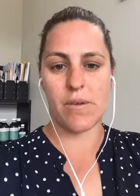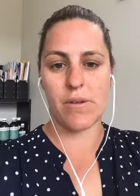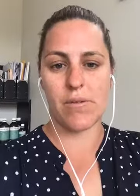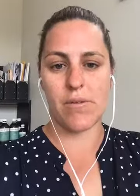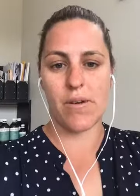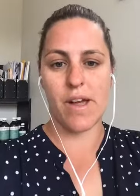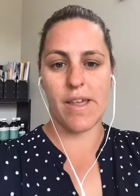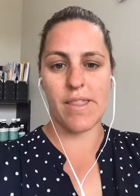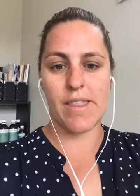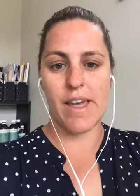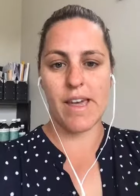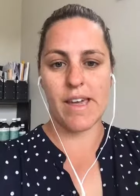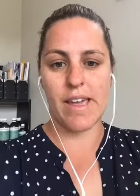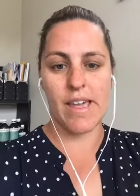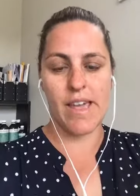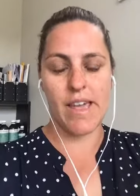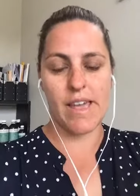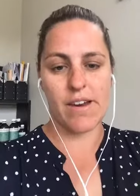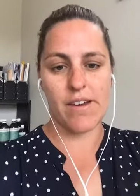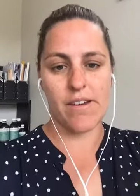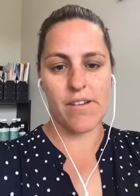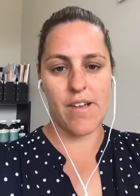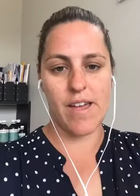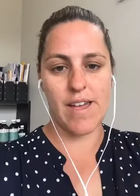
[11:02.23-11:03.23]
we ride that
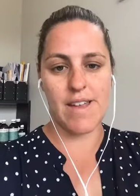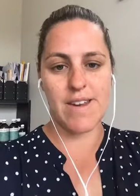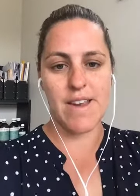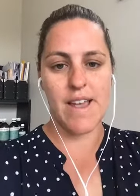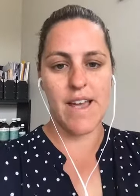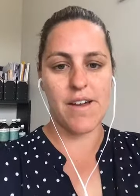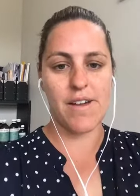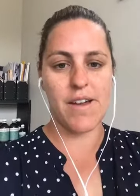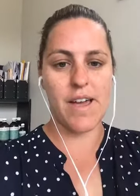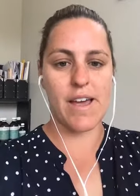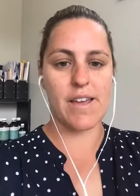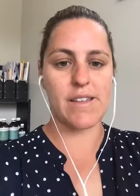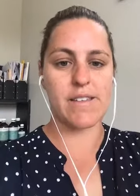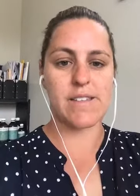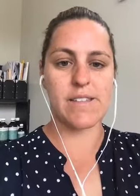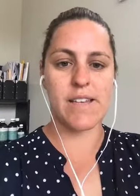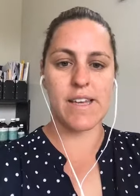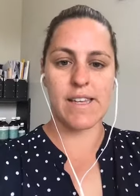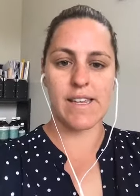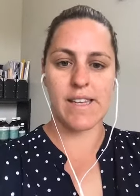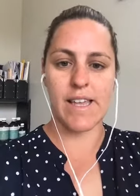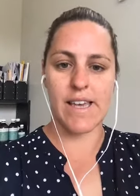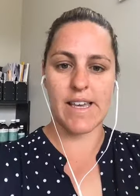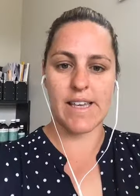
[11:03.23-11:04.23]
canter rate. Our
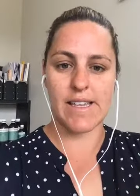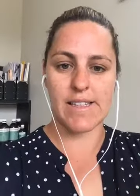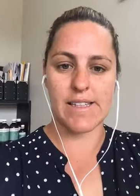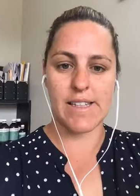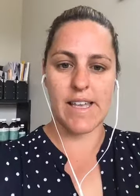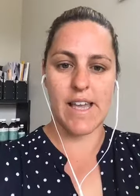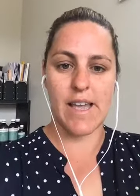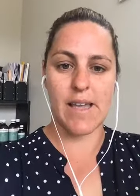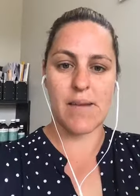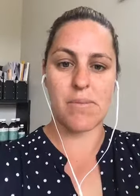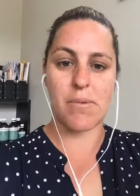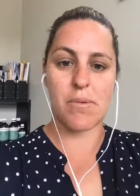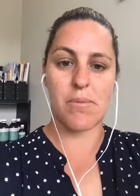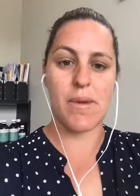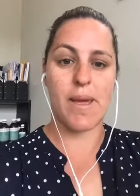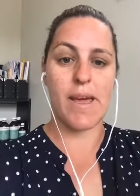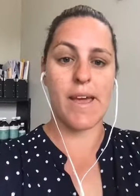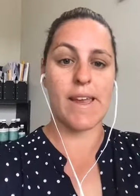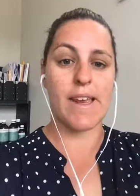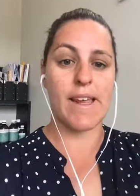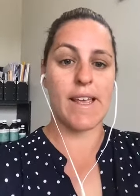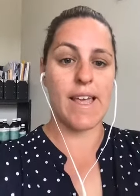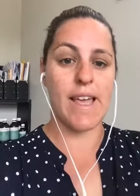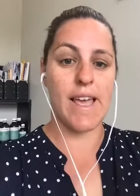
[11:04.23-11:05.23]
outside leg is saying
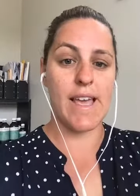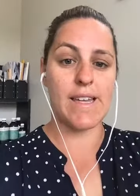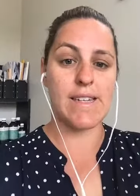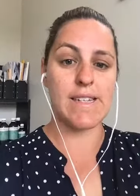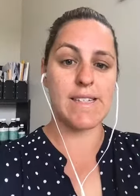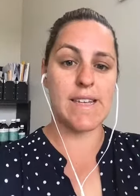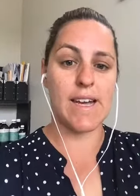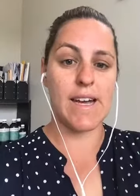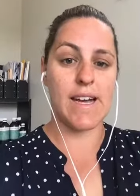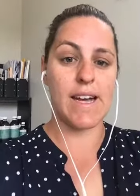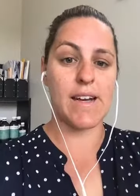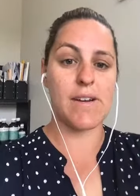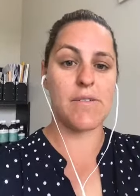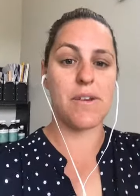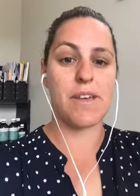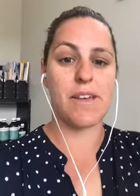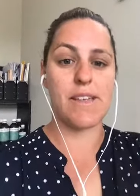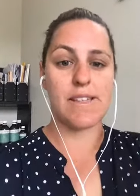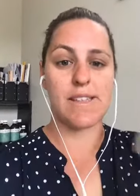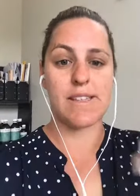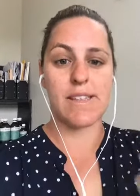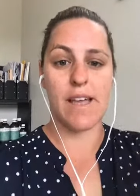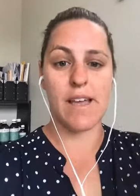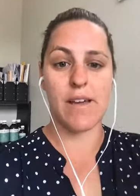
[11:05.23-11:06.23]
prepare to canter, we
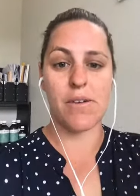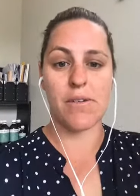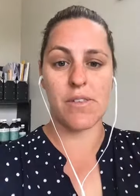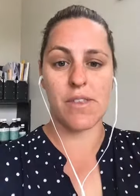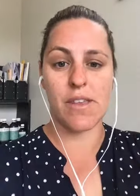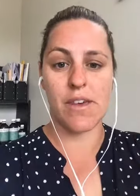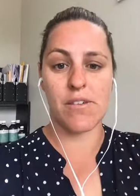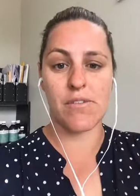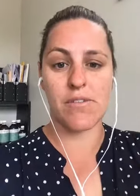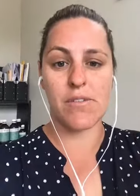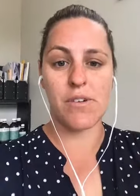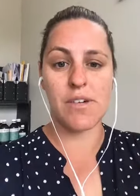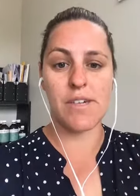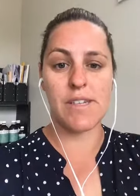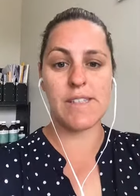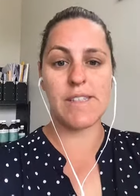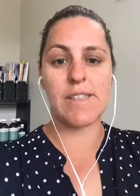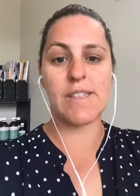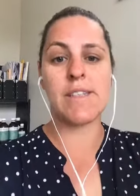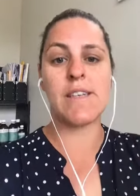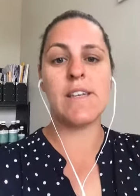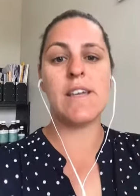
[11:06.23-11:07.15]
can say it with our voice.